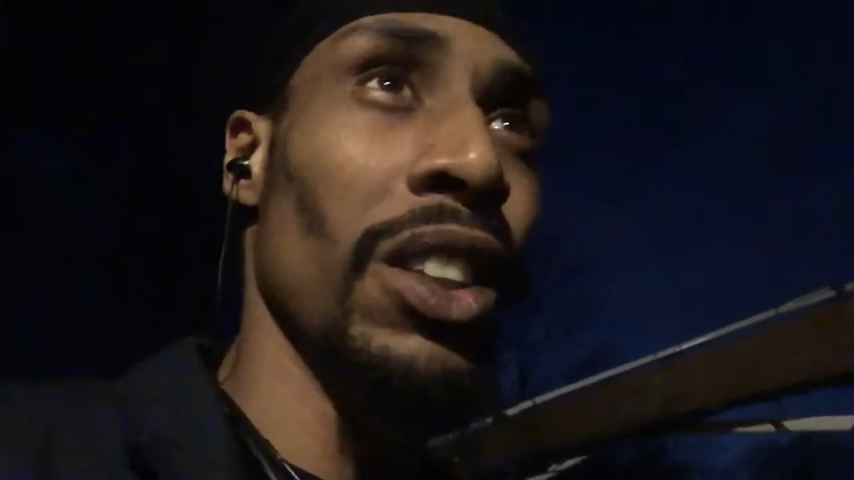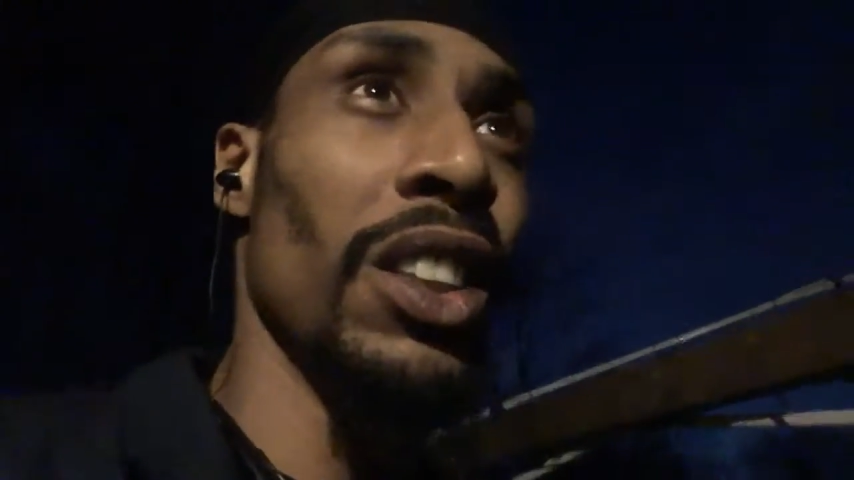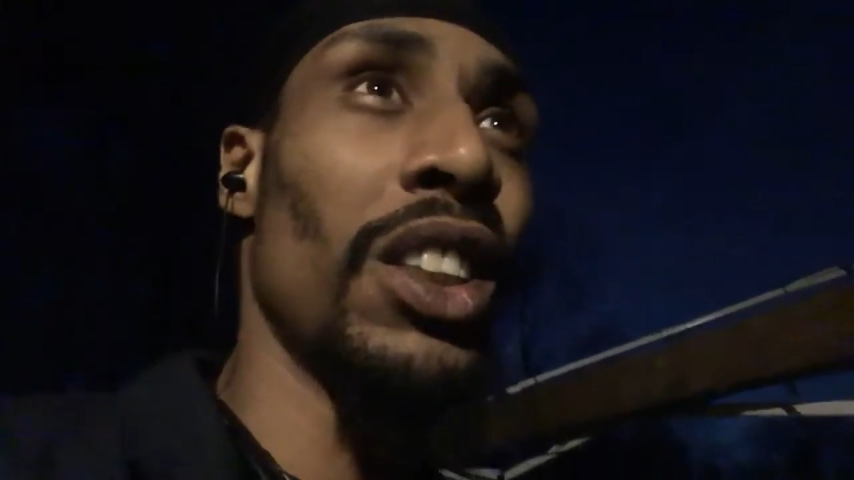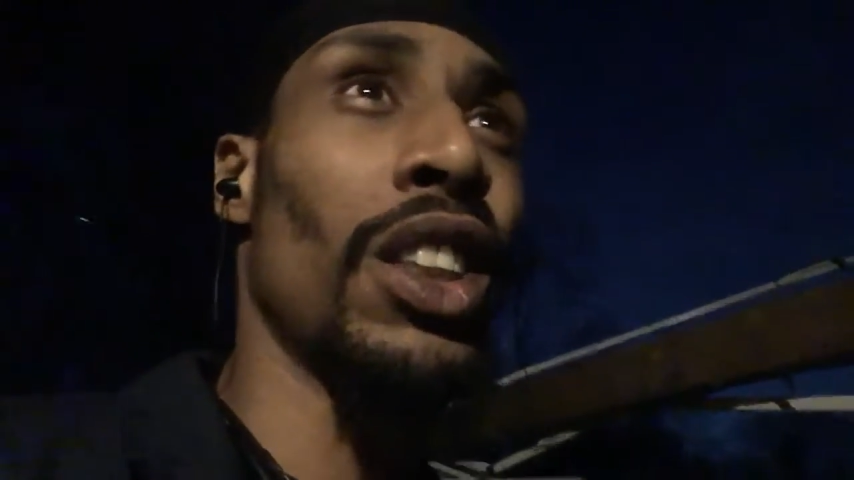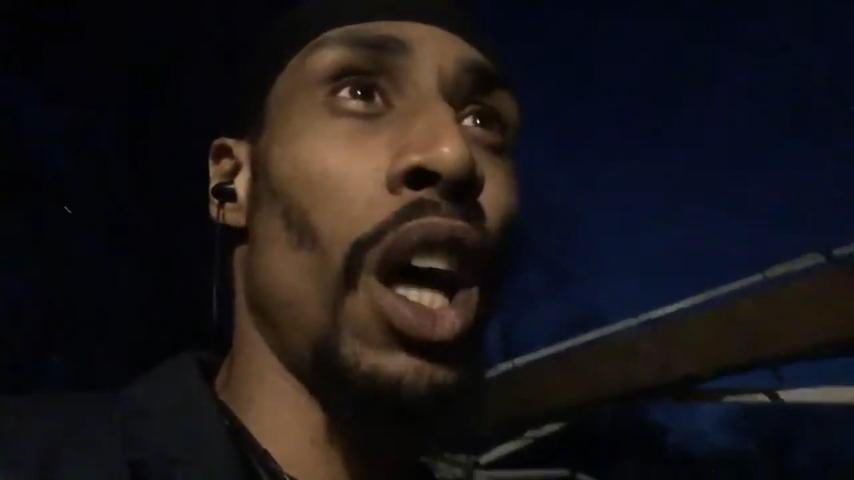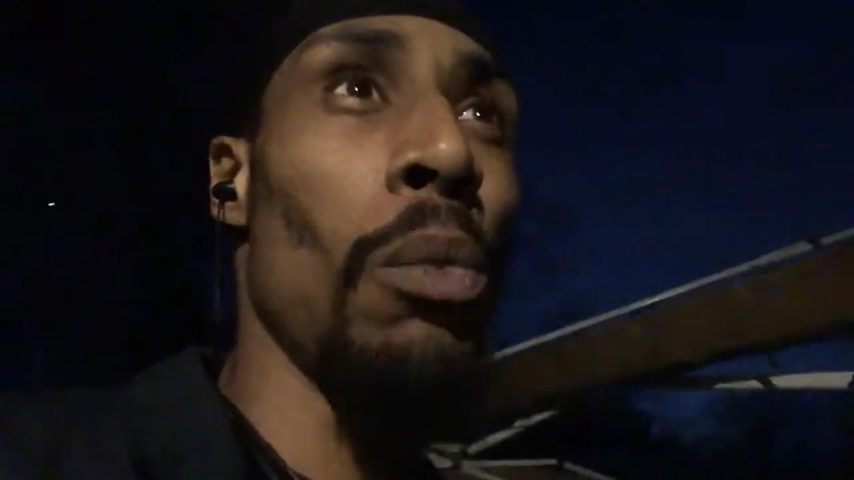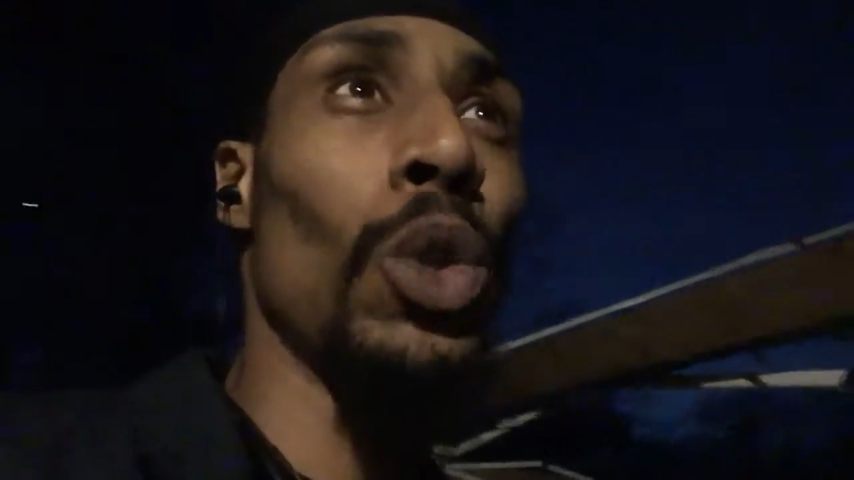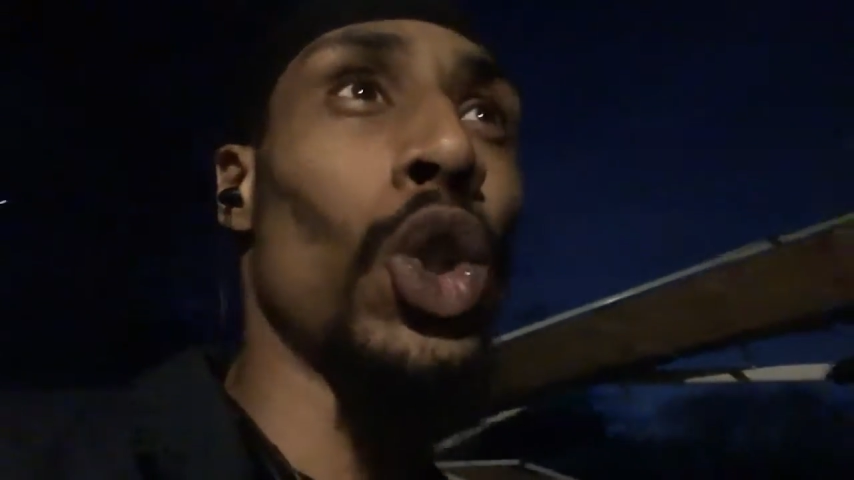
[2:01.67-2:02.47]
some